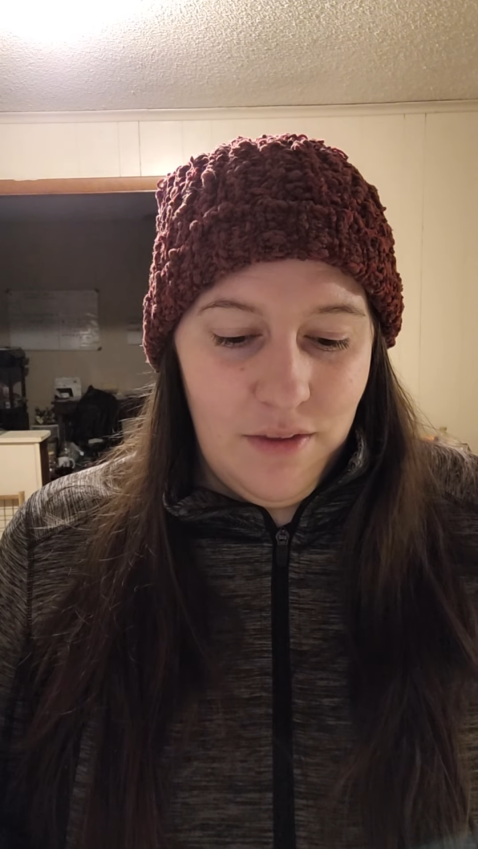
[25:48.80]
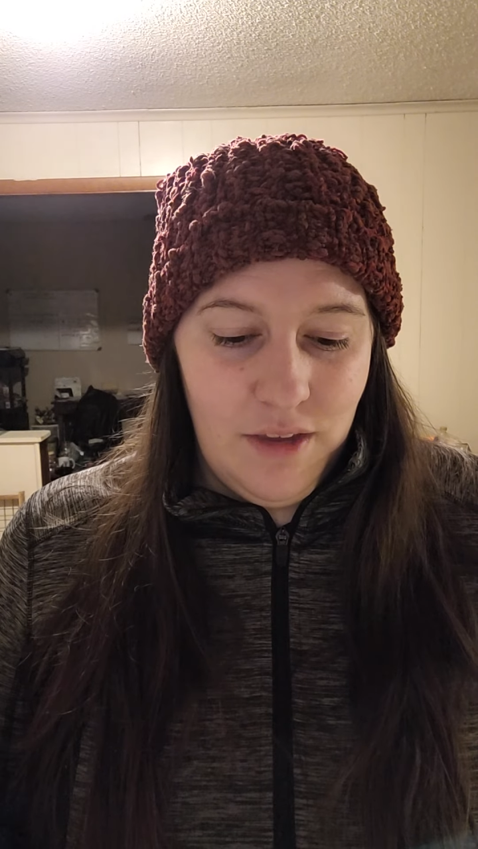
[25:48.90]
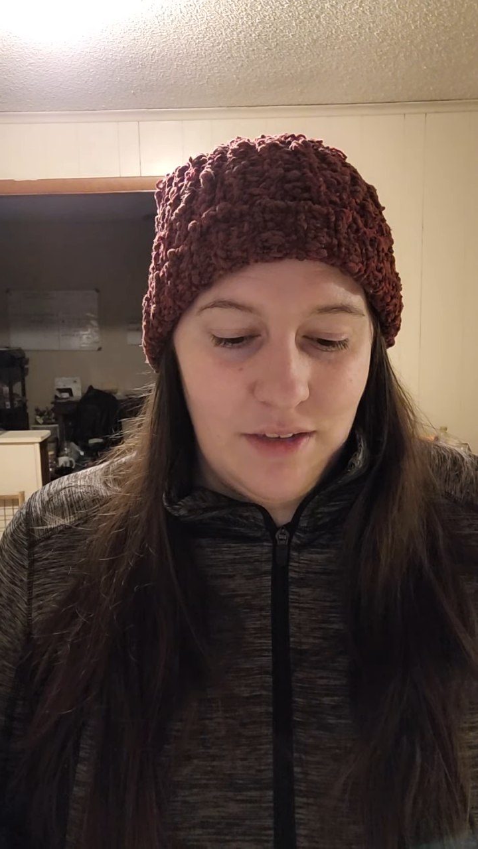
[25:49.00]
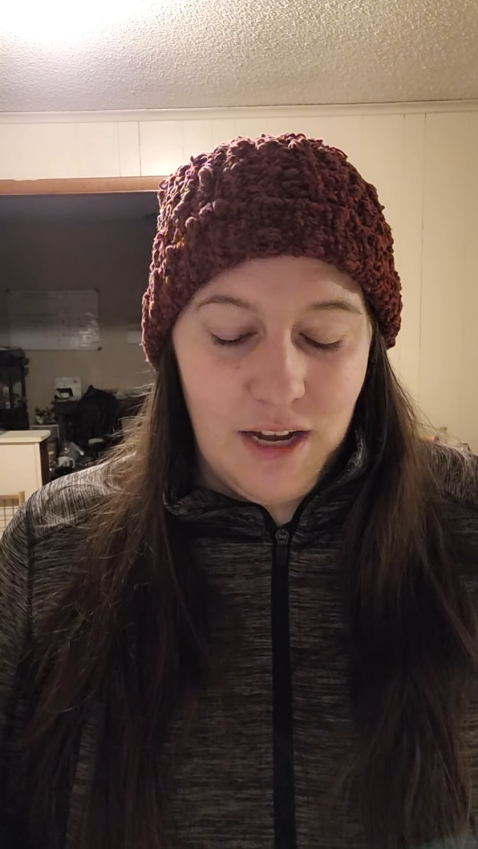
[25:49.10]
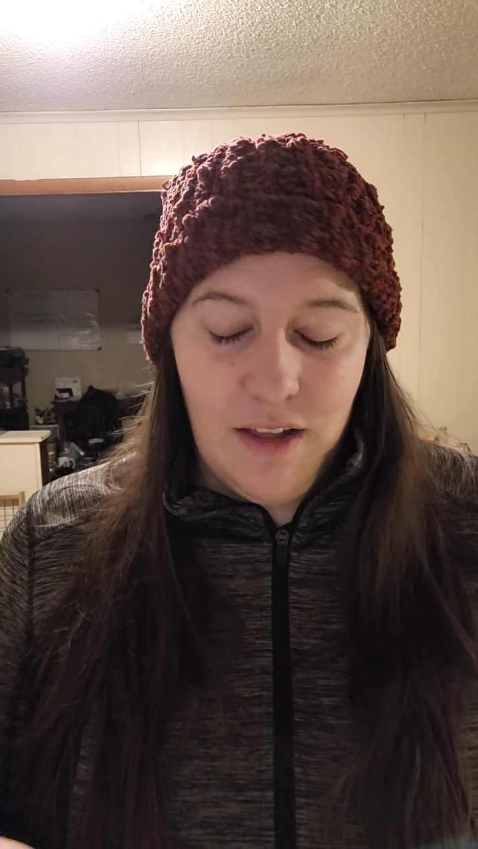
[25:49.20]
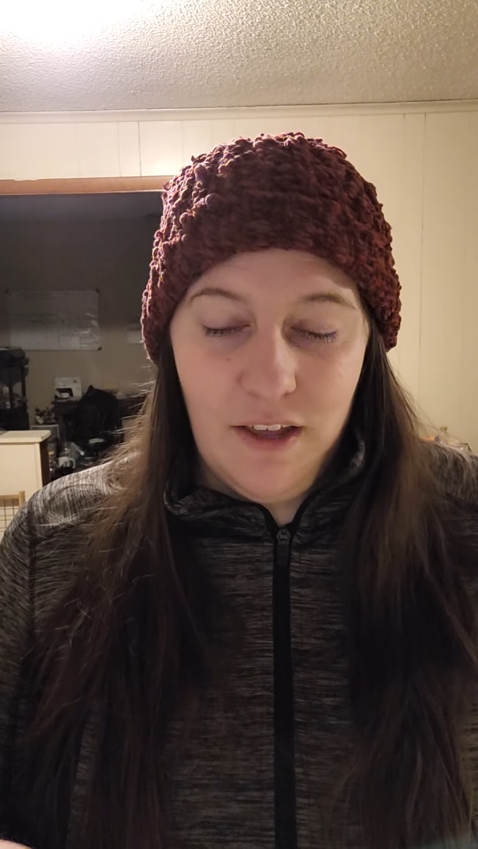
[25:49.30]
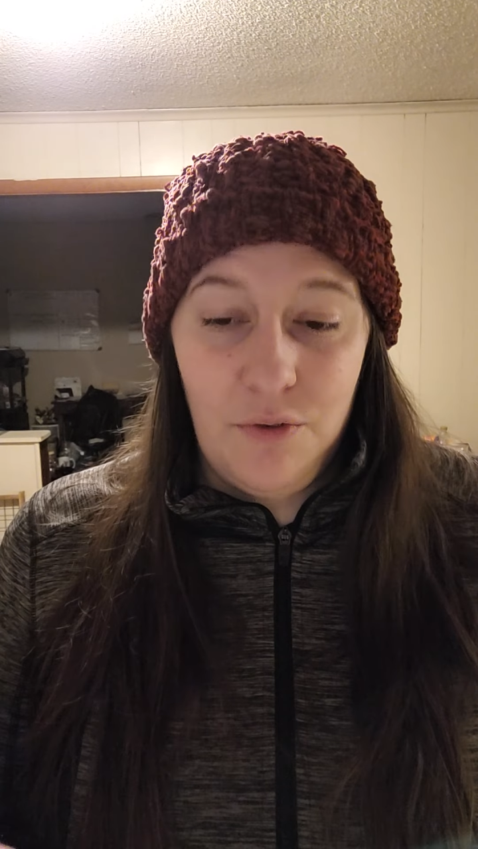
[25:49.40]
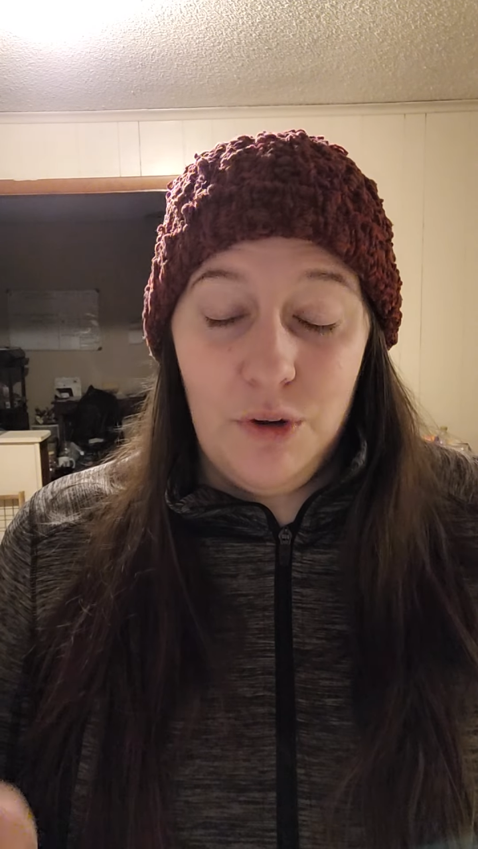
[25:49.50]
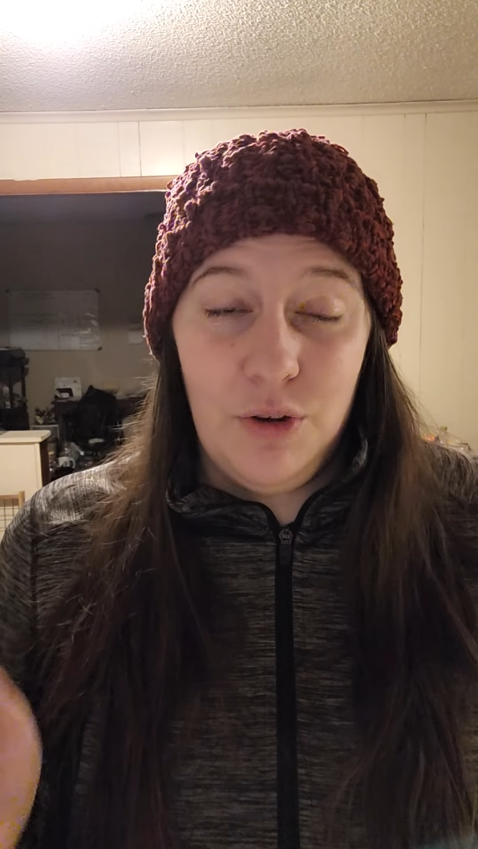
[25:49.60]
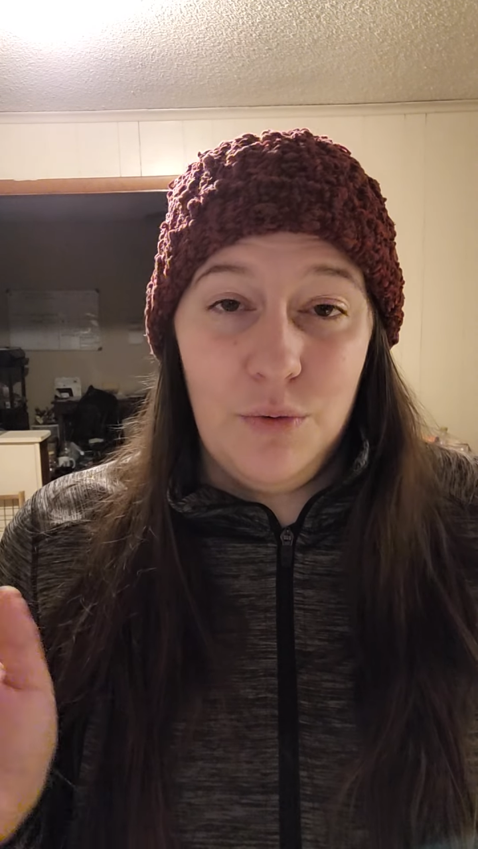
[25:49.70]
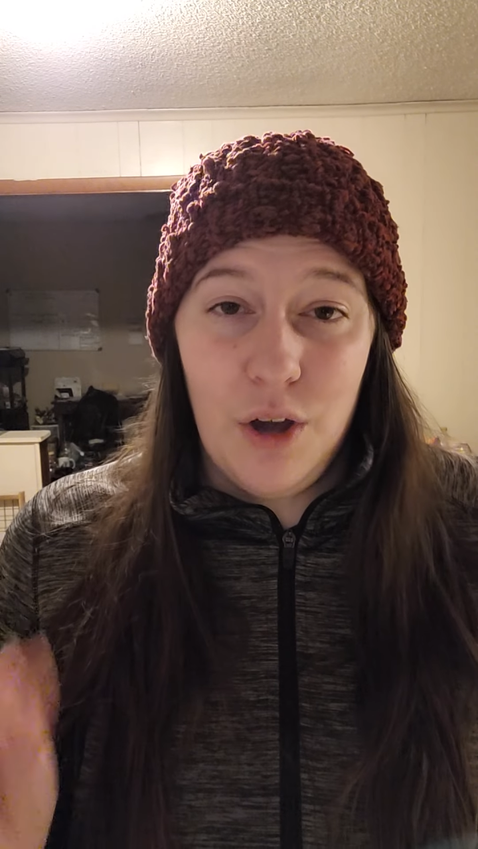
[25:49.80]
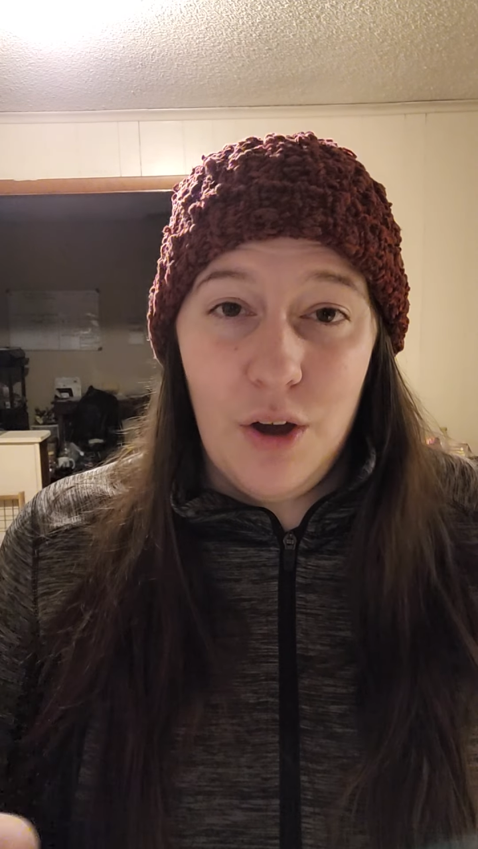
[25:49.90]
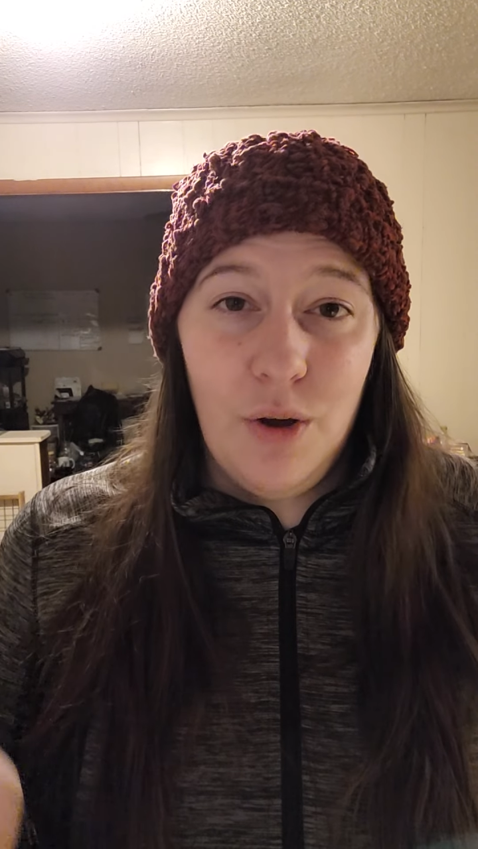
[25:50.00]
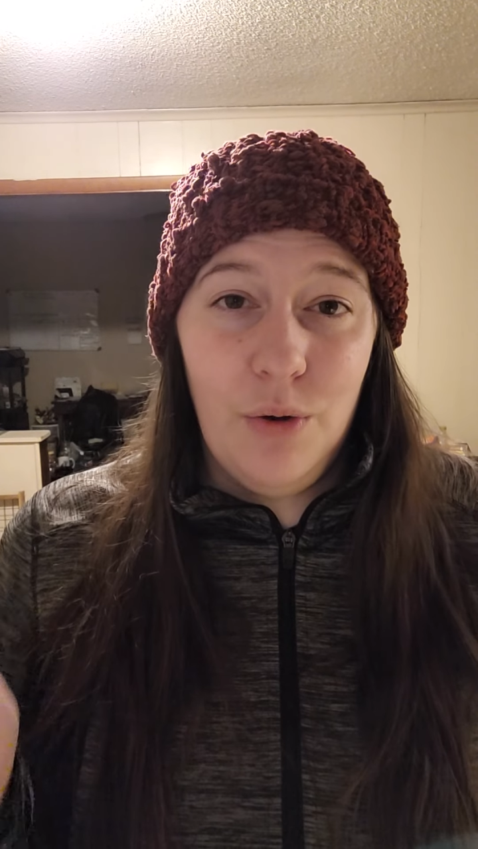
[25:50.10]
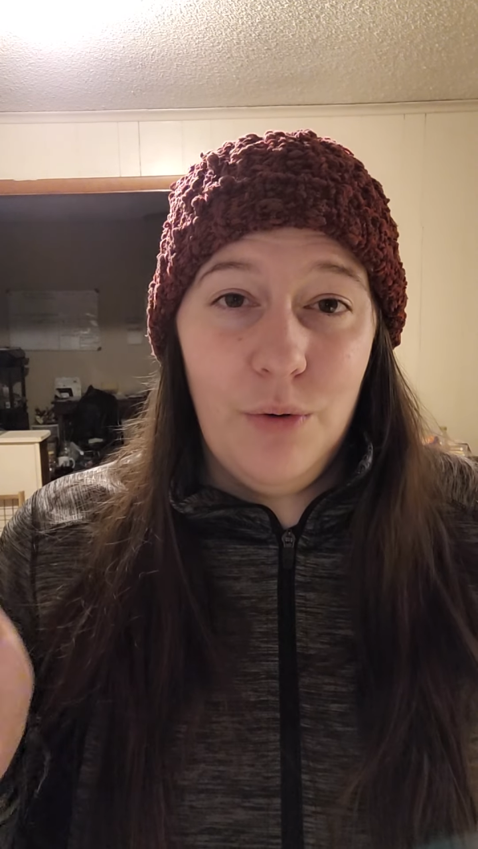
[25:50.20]
it's kind of like when you
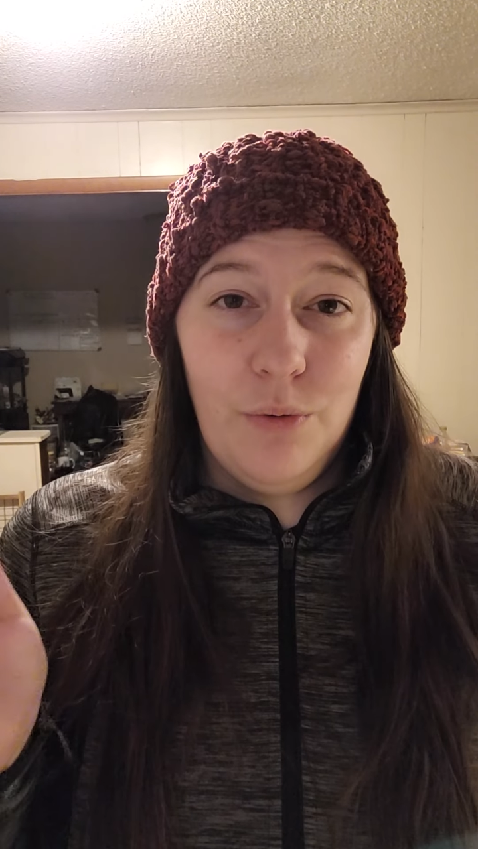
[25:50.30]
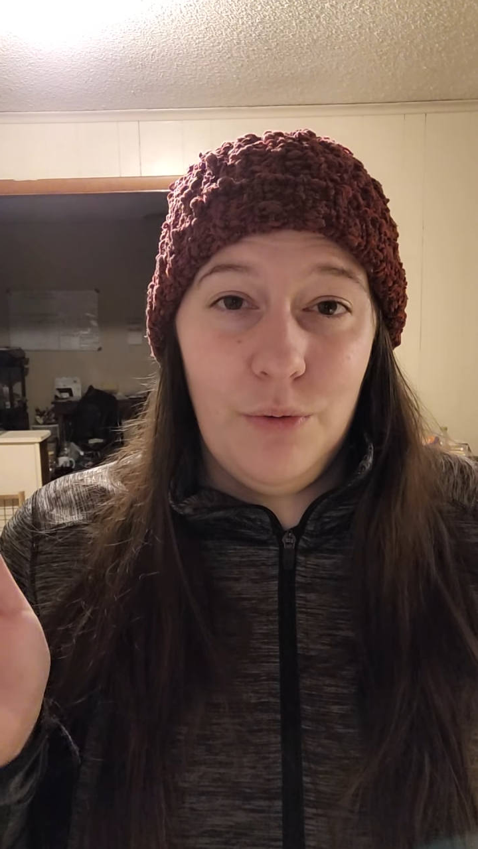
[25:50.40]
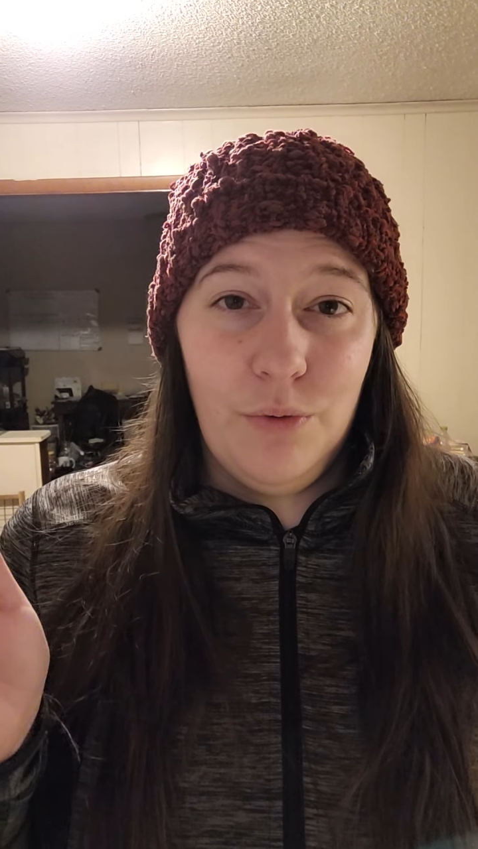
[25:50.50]
know,